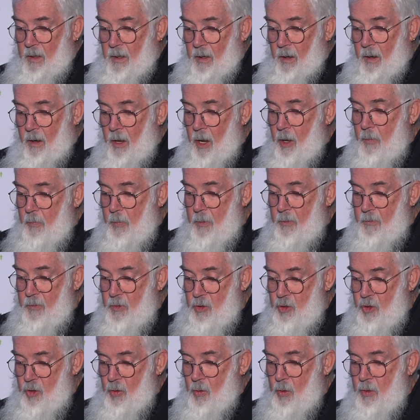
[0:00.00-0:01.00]
I hope you've
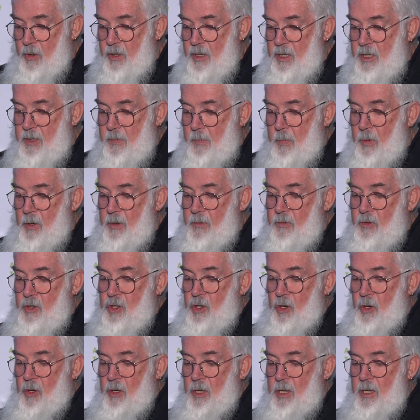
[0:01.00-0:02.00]
enjoyed this brief
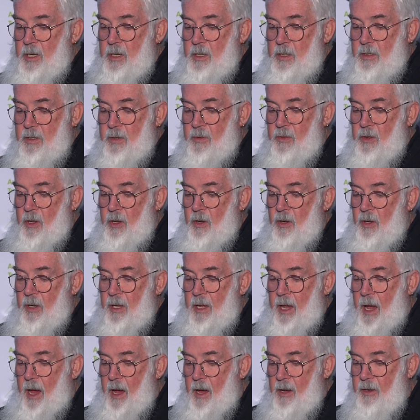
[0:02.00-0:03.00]
journey into the
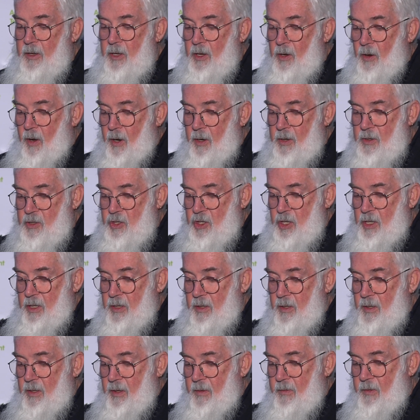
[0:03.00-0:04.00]
early
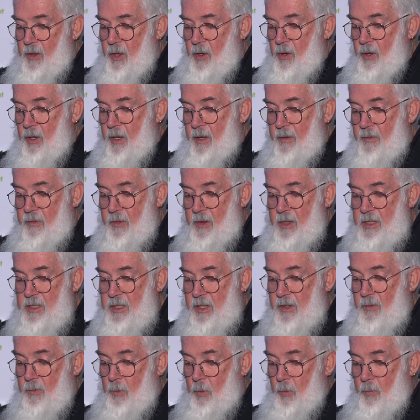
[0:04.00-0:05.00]
archaeology of the early
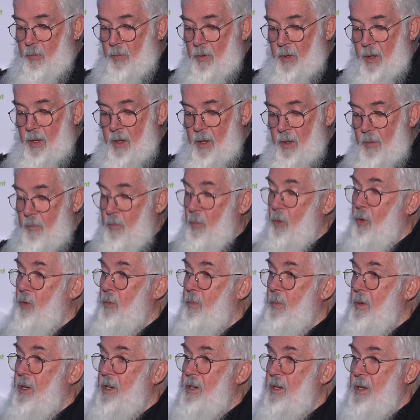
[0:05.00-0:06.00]
festival
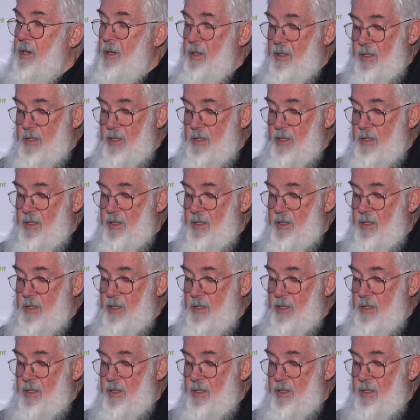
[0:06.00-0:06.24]
movement in